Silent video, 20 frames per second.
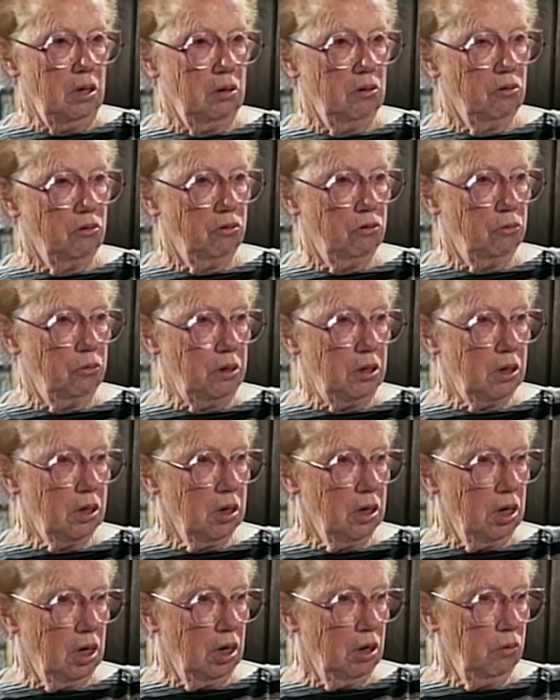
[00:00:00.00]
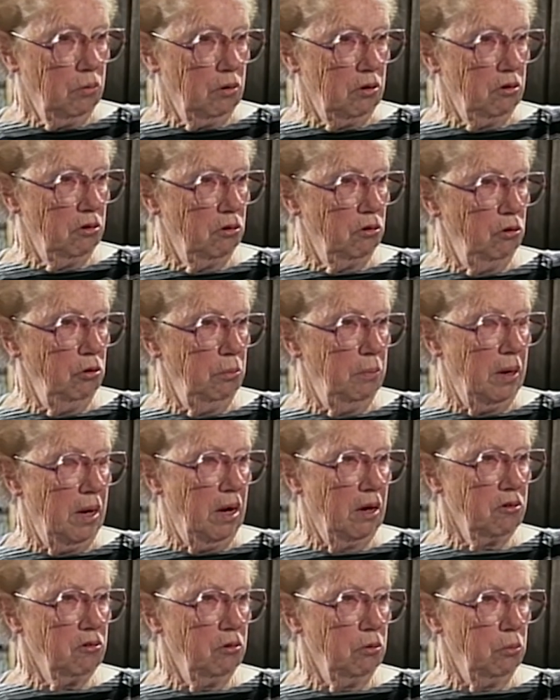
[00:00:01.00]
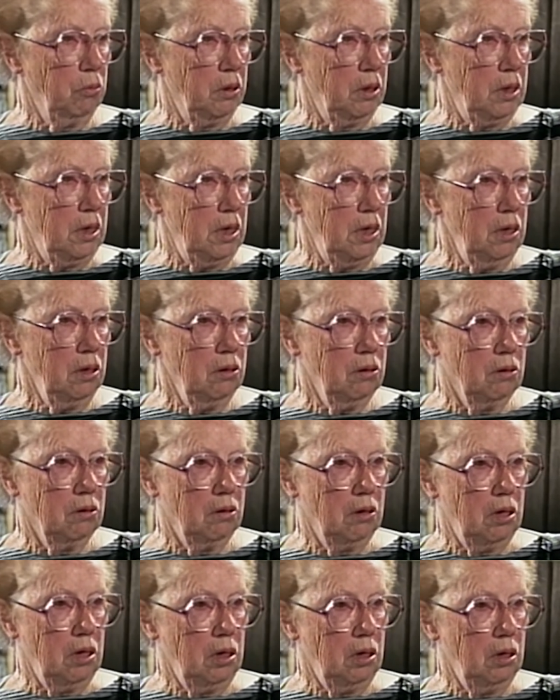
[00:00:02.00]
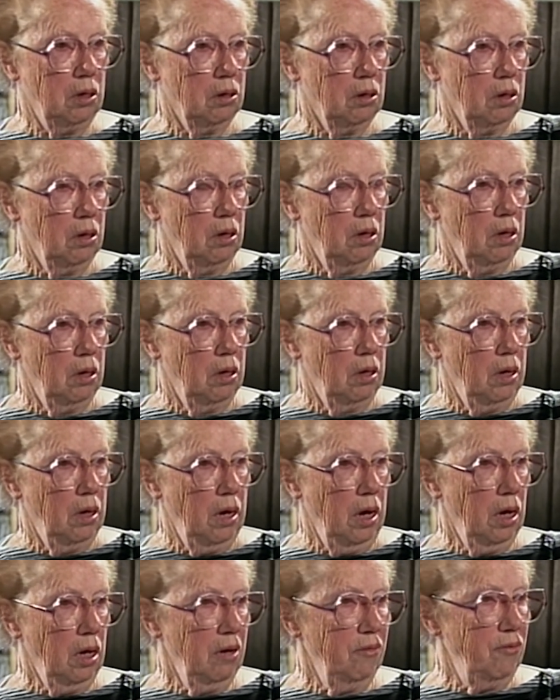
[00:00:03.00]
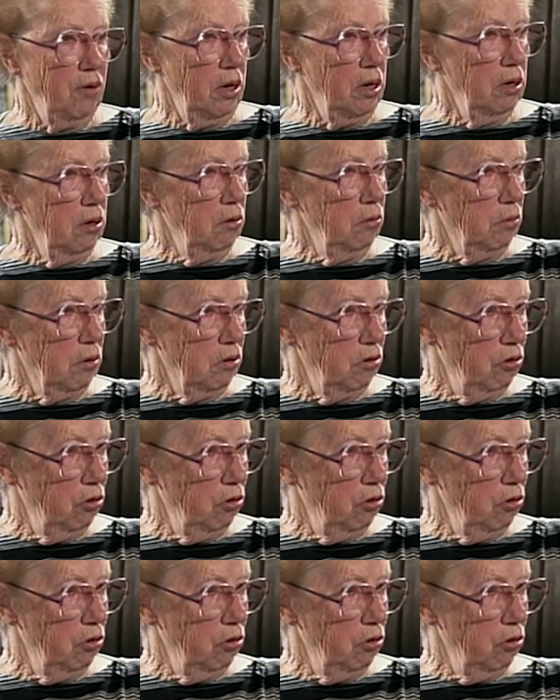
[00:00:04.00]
streetcar was two blocks away. The elevated was